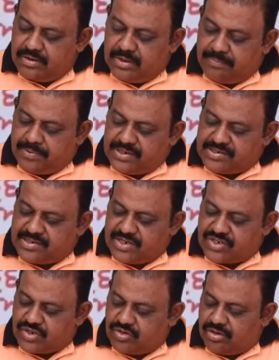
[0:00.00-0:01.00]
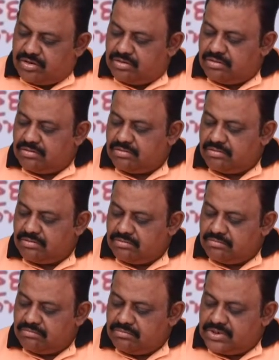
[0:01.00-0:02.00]
depreciation on
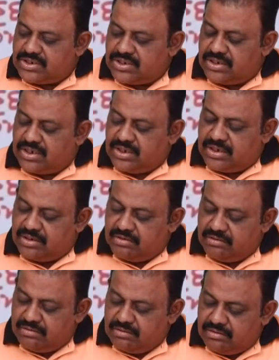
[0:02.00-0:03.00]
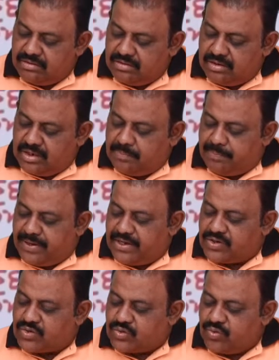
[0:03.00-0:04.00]
machinery,
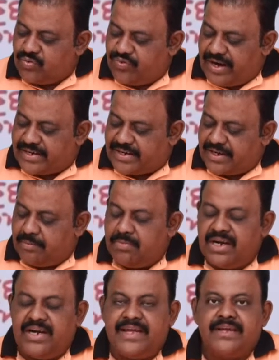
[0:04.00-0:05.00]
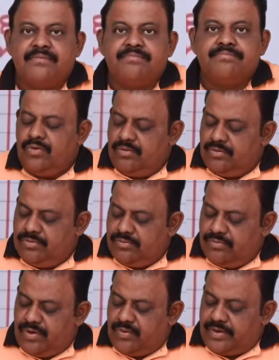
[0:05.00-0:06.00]
repairs to factory building.
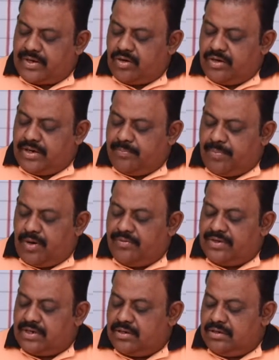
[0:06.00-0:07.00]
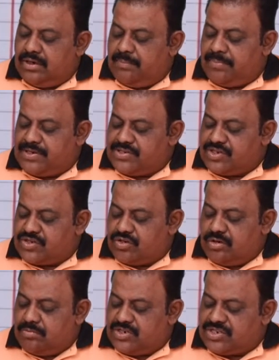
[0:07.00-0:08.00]
We have recorded power,
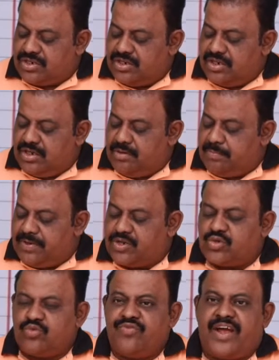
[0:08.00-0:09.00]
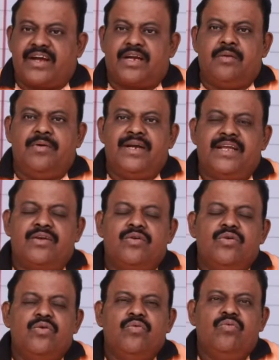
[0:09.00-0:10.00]
depreciation on machinery, repairs to factory building.
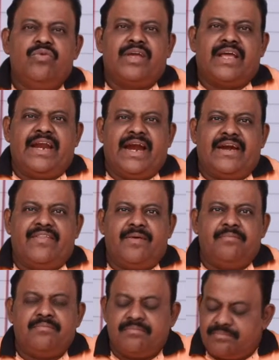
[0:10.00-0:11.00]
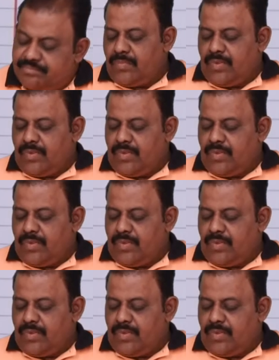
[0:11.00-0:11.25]
We can add them.